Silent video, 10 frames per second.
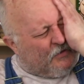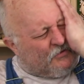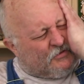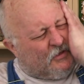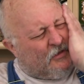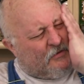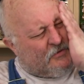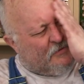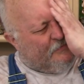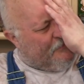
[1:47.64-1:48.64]

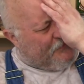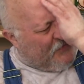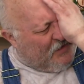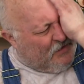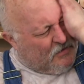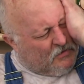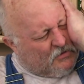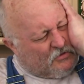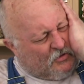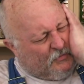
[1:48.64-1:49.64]
downstairs.
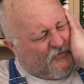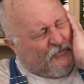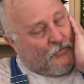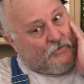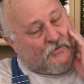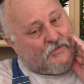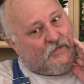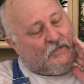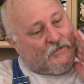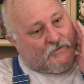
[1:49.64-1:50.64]
So before you
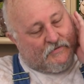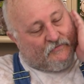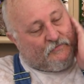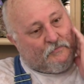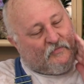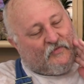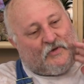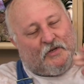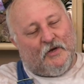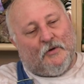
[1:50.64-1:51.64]
see this
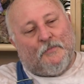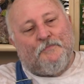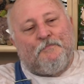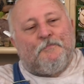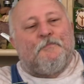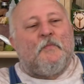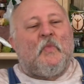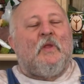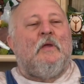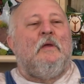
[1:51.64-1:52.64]
video,
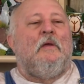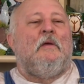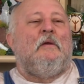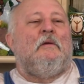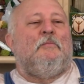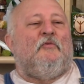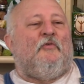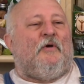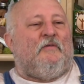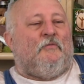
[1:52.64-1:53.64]

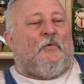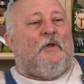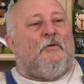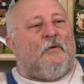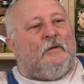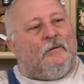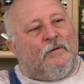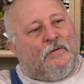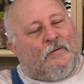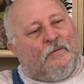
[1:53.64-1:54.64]
before I even render it,
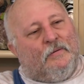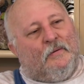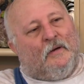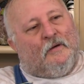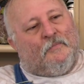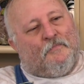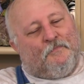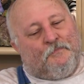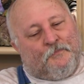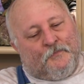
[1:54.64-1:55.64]
because um,